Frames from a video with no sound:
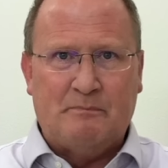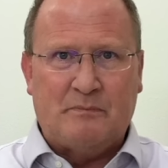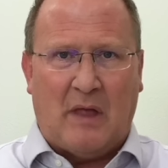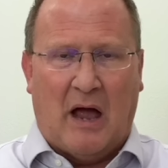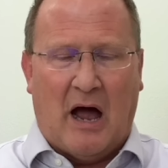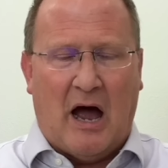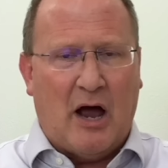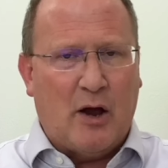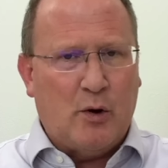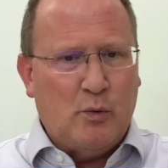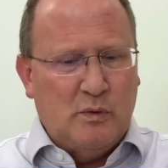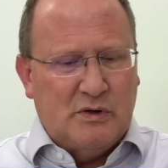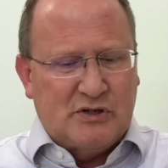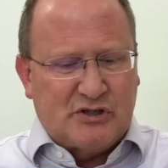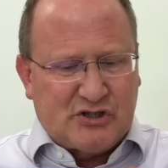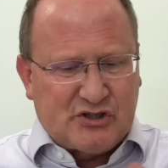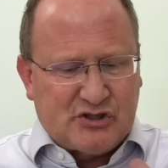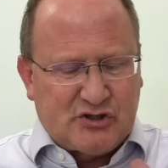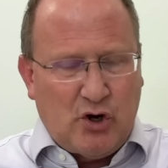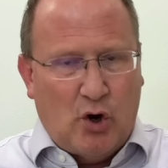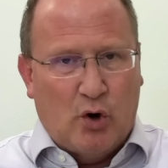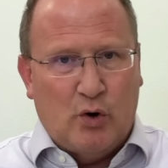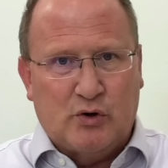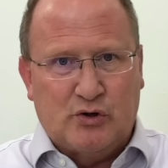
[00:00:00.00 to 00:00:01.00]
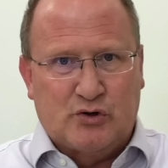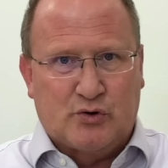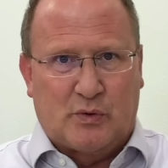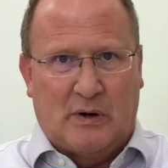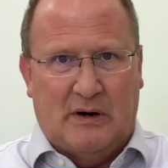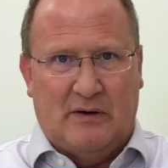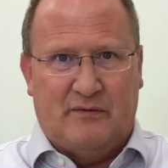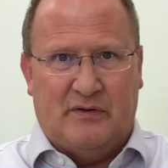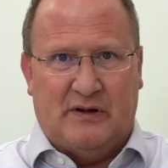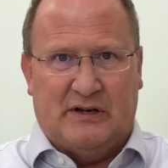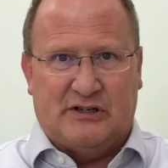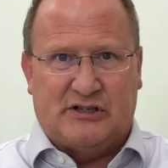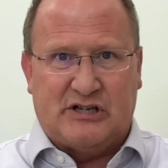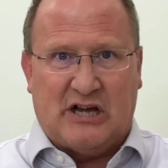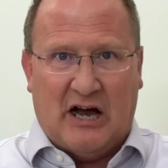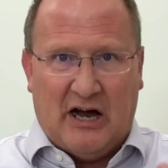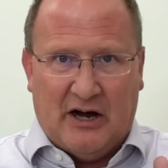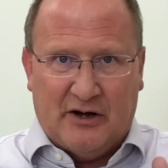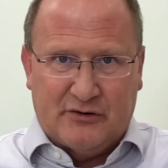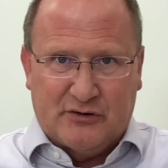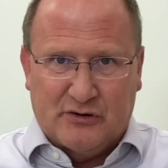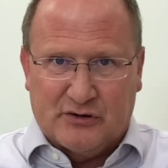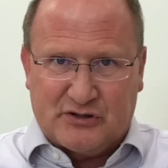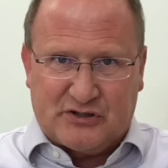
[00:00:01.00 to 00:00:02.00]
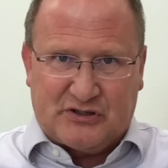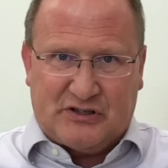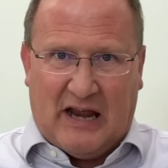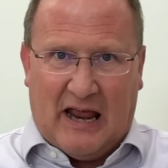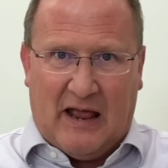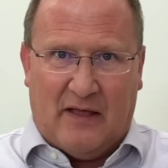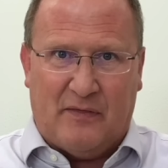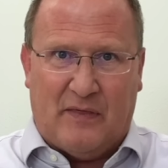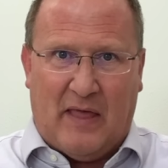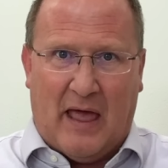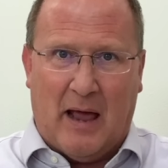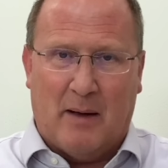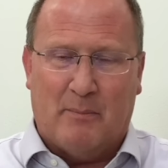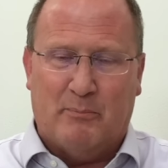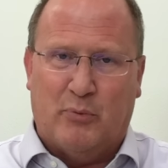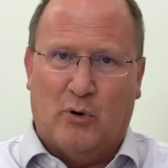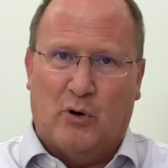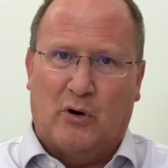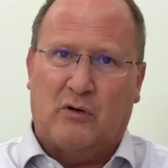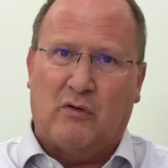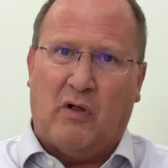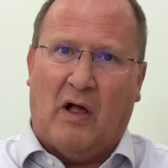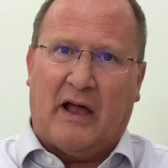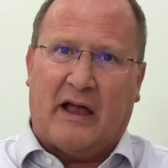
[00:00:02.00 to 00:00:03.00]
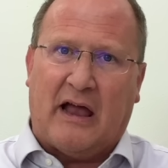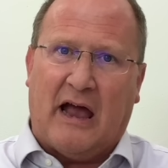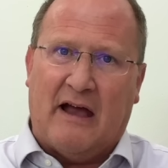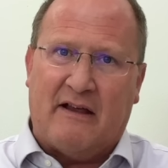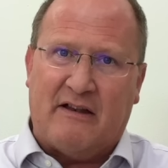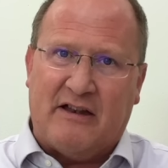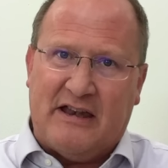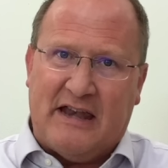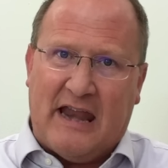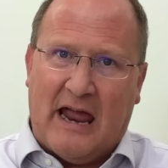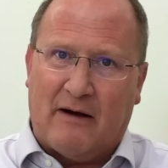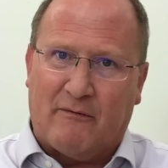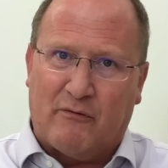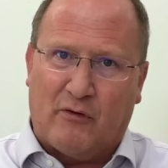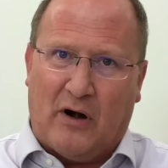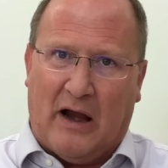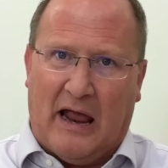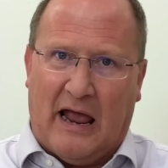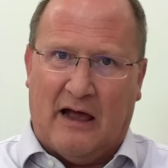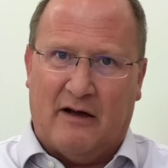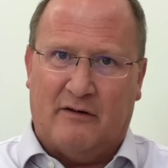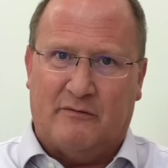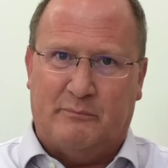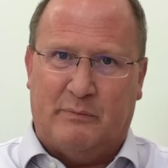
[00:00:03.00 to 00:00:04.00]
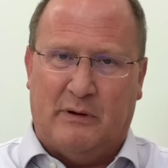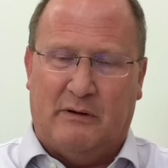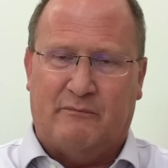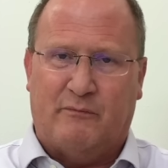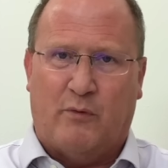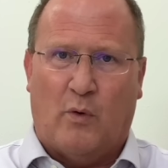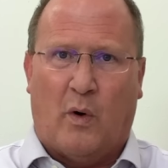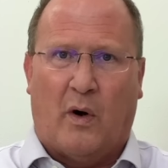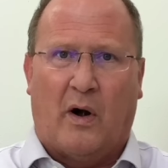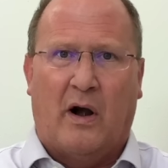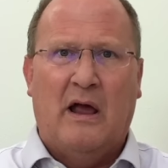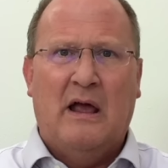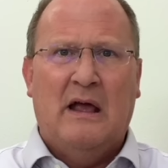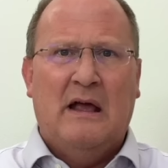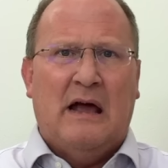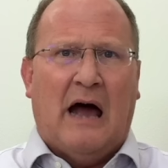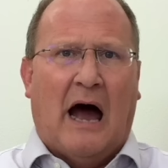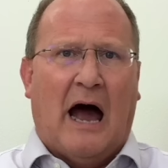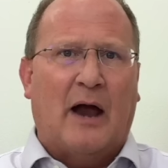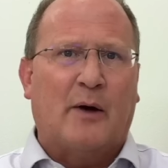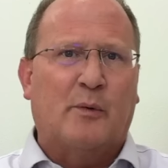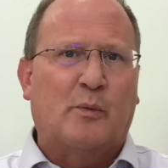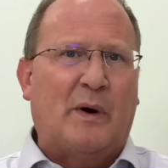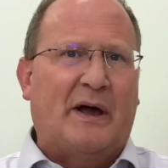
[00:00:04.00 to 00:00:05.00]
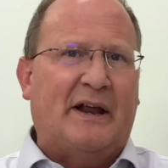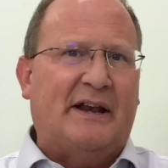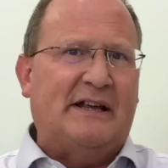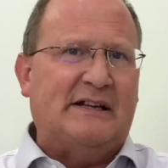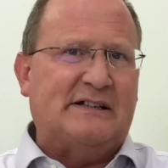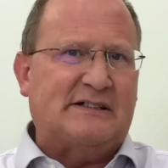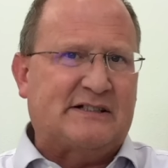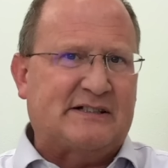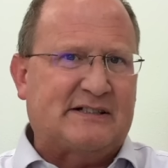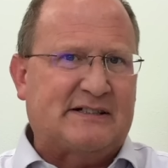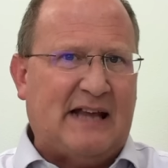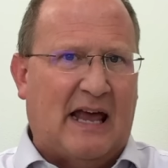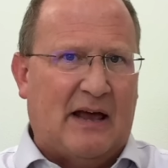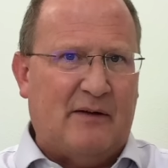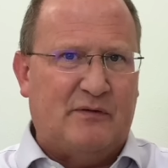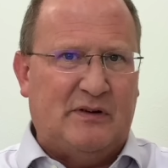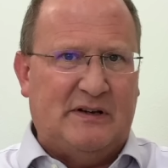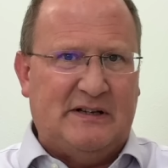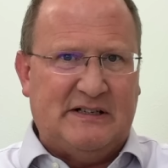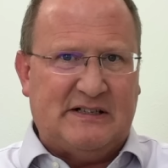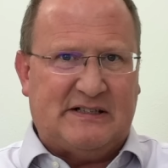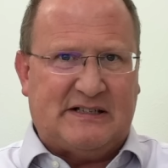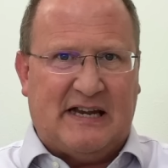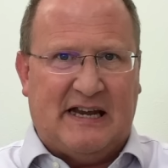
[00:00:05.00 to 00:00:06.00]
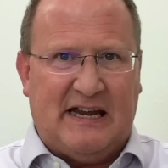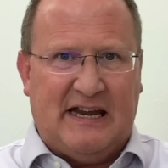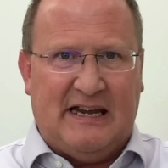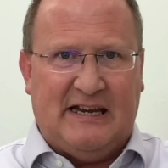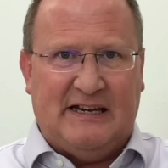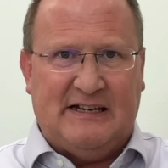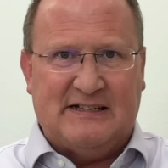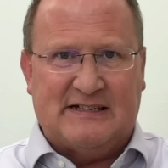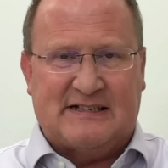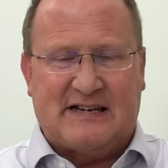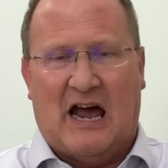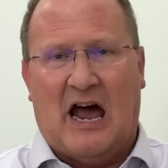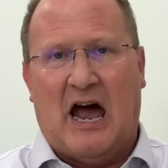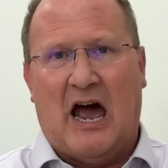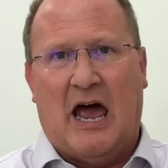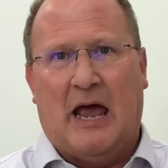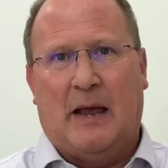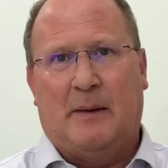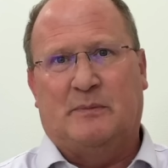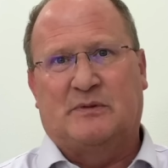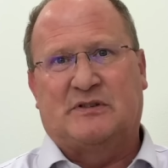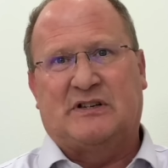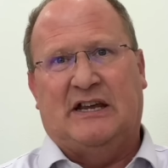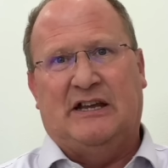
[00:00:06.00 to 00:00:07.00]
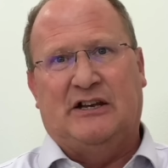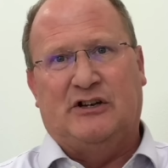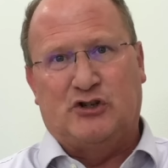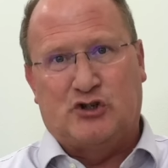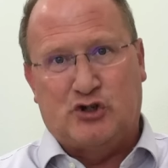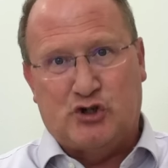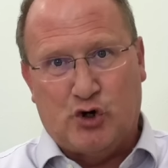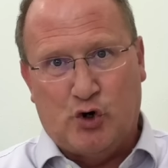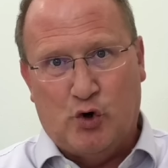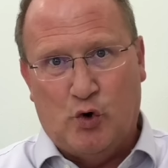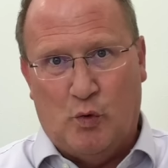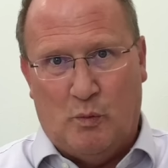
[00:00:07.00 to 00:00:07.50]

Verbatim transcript: I was so driven to understand that book like I never have before. I read it 17 times in two